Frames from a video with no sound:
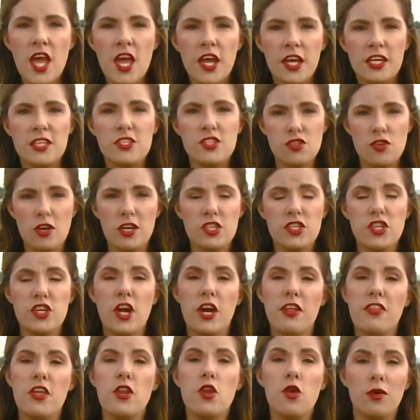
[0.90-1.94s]

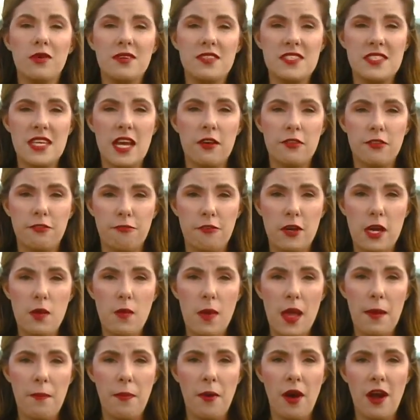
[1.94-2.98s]
Construction on the North-South
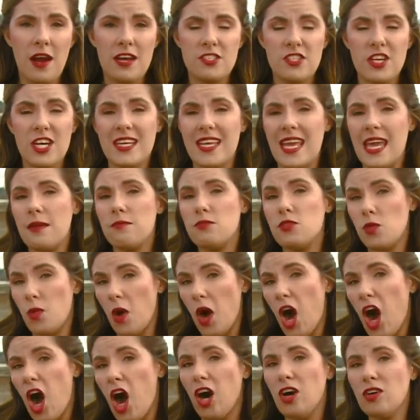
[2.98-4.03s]
Freeway project came
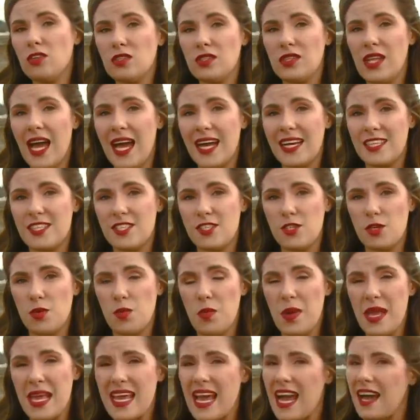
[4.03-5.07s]
to a halt last
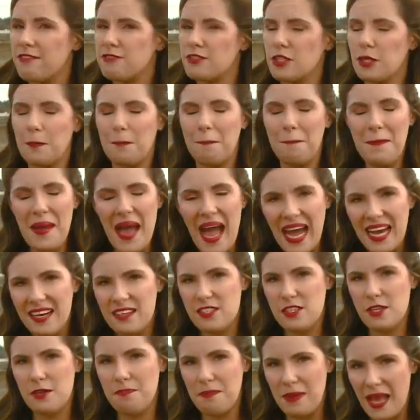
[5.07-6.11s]
week after
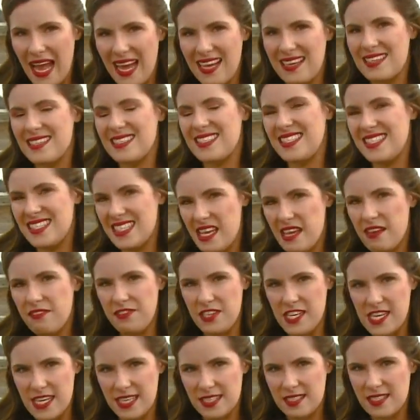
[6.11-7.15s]
back-to-back -back
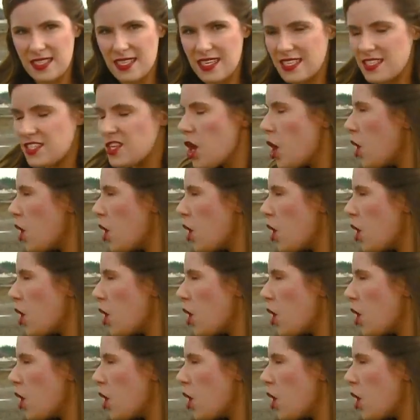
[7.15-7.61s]
safety incidents